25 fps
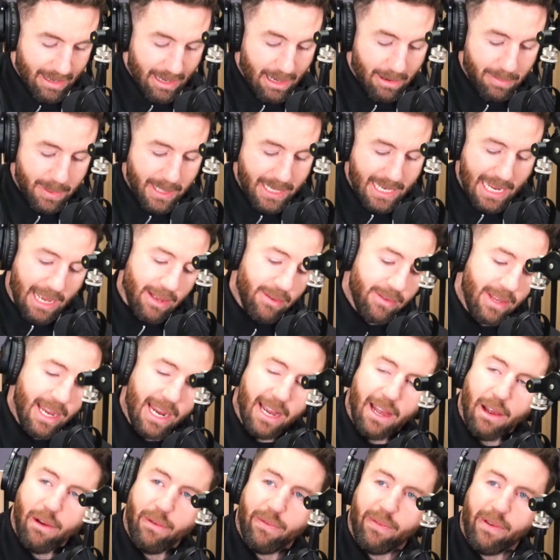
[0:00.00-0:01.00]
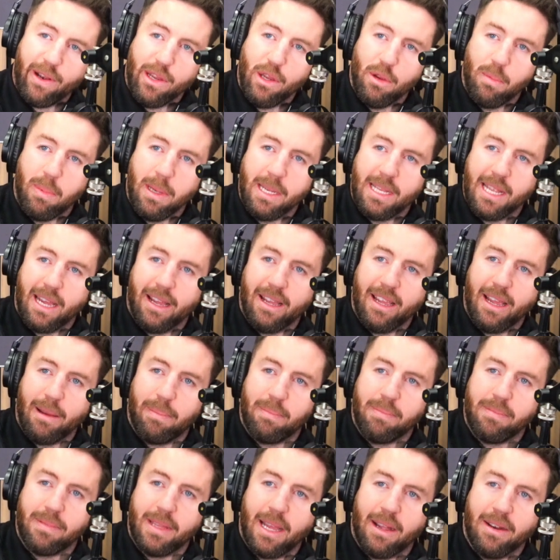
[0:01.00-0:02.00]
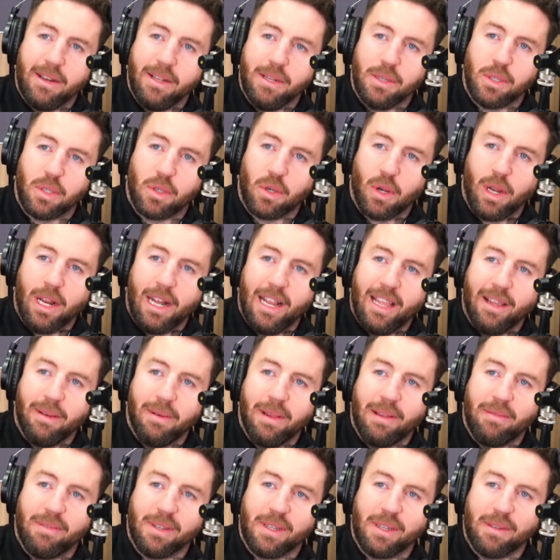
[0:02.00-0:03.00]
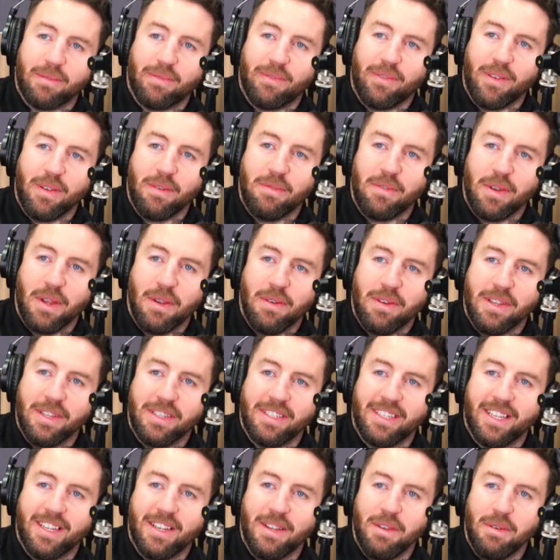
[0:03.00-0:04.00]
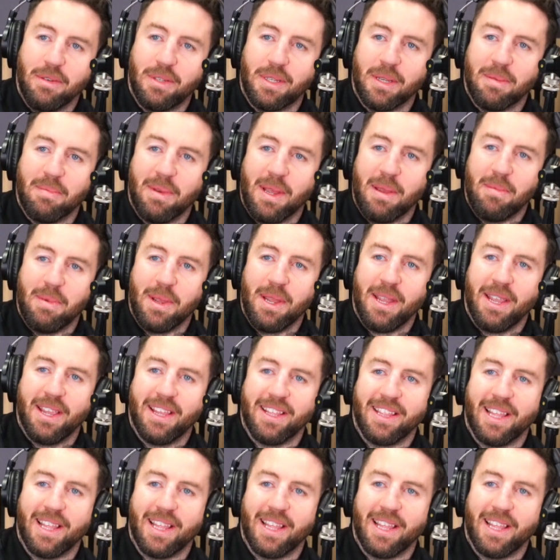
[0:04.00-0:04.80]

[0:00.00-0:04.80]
I'll be down there. Hopefully you'll be up down in Australia. We have a good few reunions in Noosa maybe.